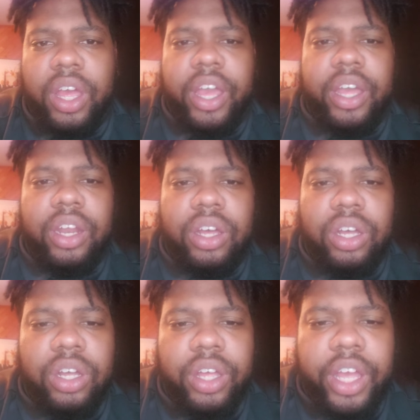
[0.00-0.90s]
and
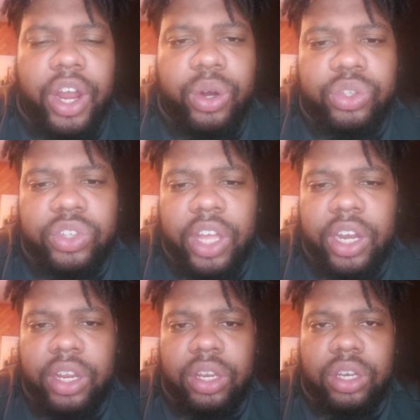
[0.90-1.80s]

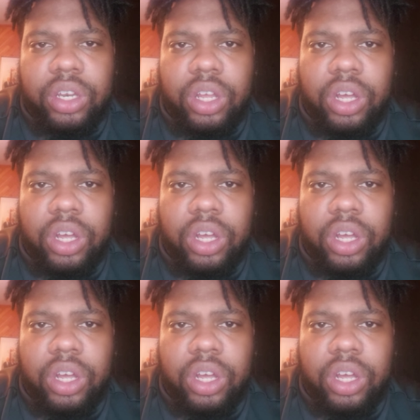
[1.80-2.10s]
understanding,